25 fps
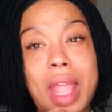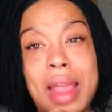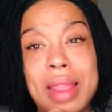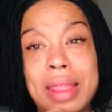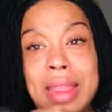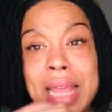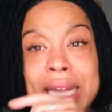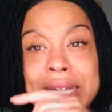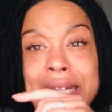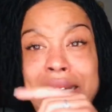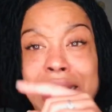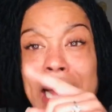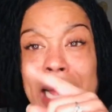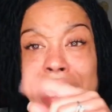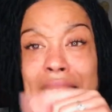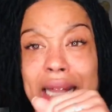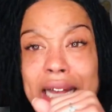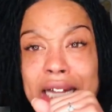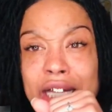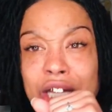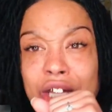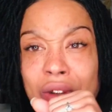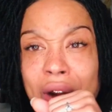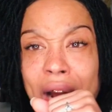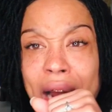that's not
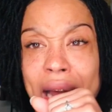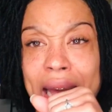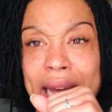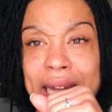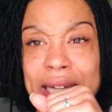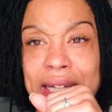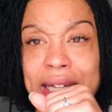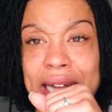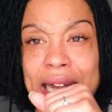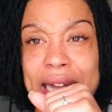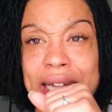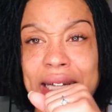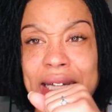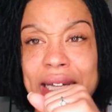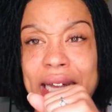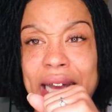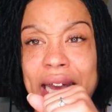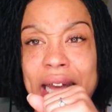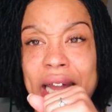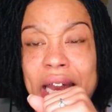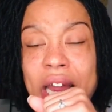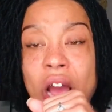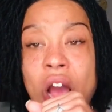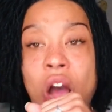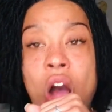linked to our
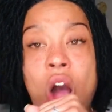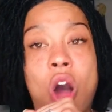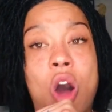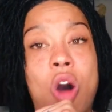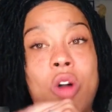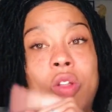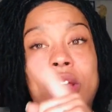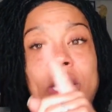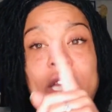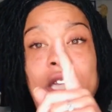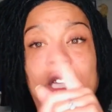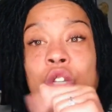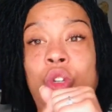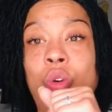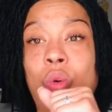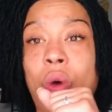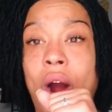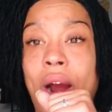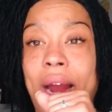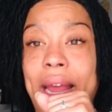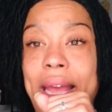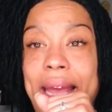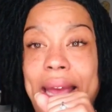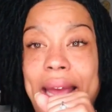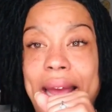SSN, only to
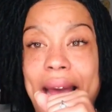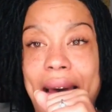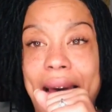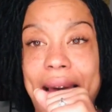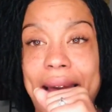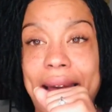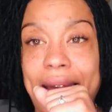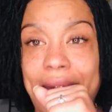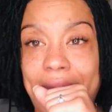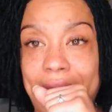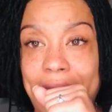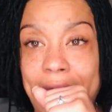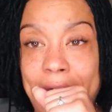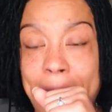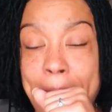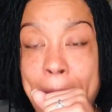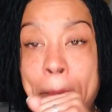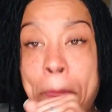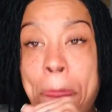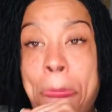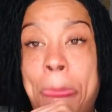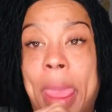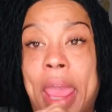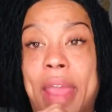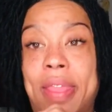our EIN,
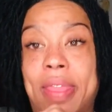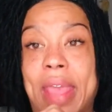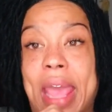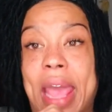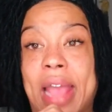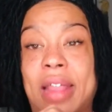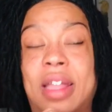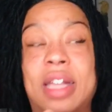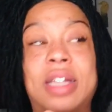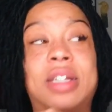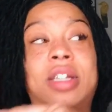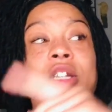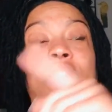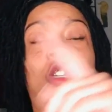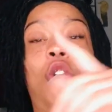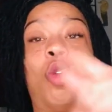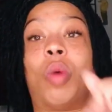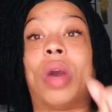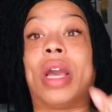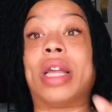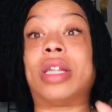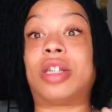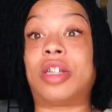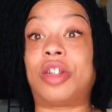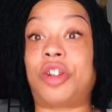and that this is the
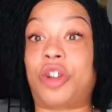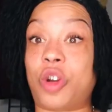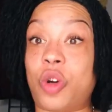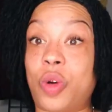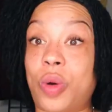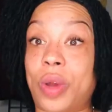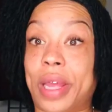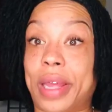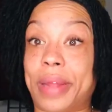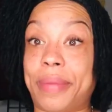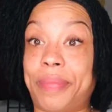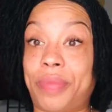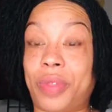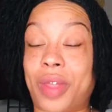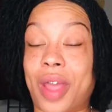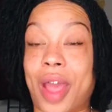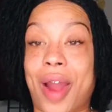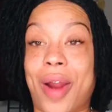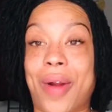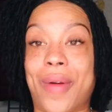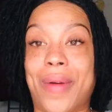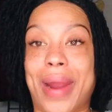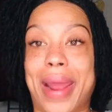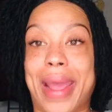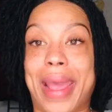way to do it.
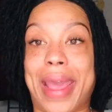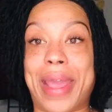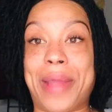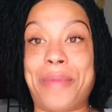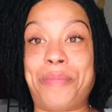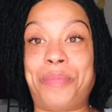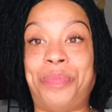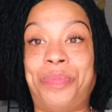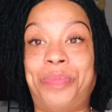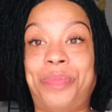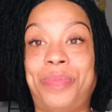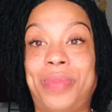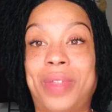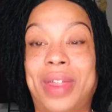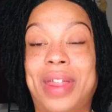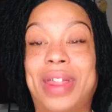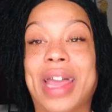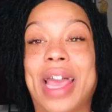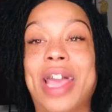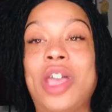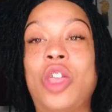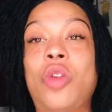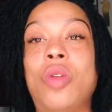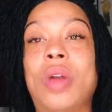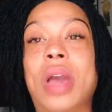All right.
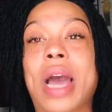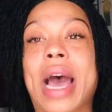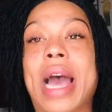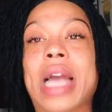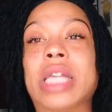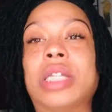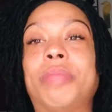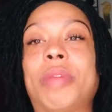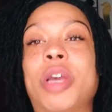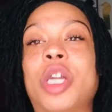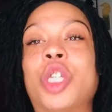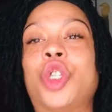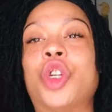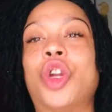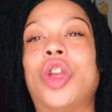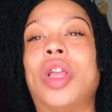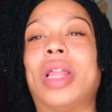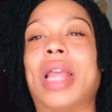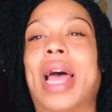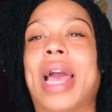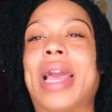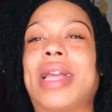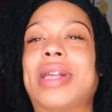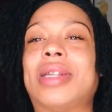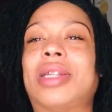Thank you guys. Make sure
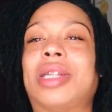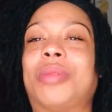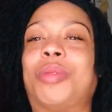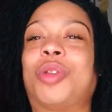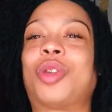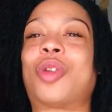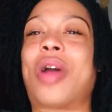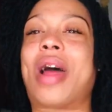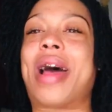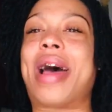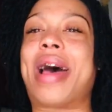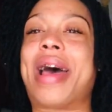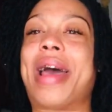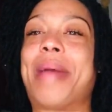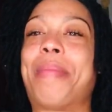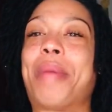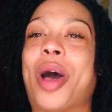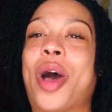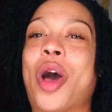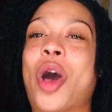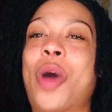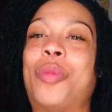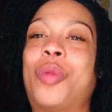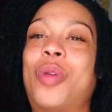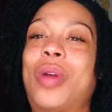you like and subscribe.
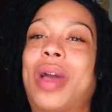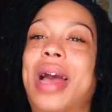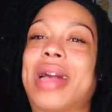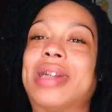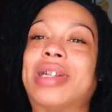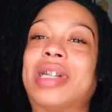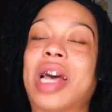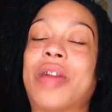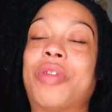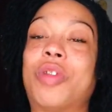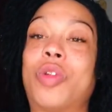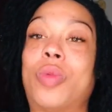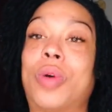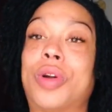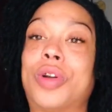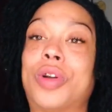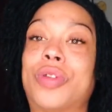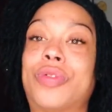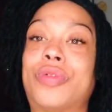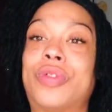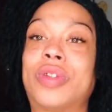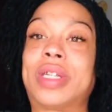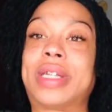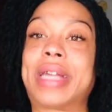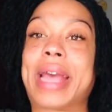I hope you guys have a
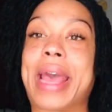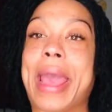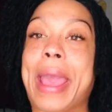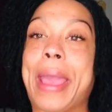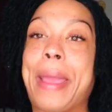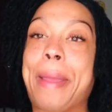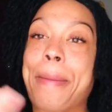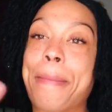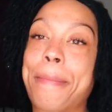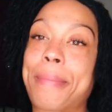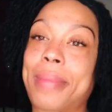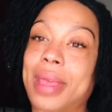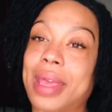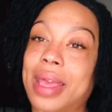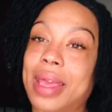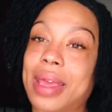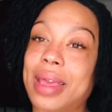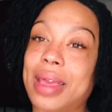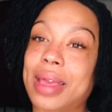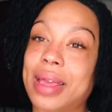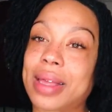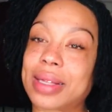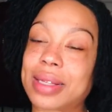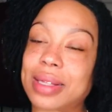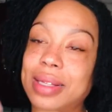wonderful day.
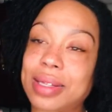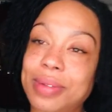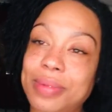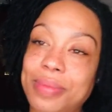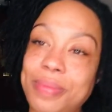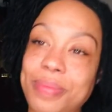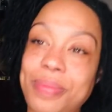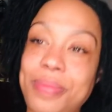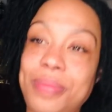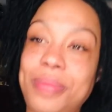Peace.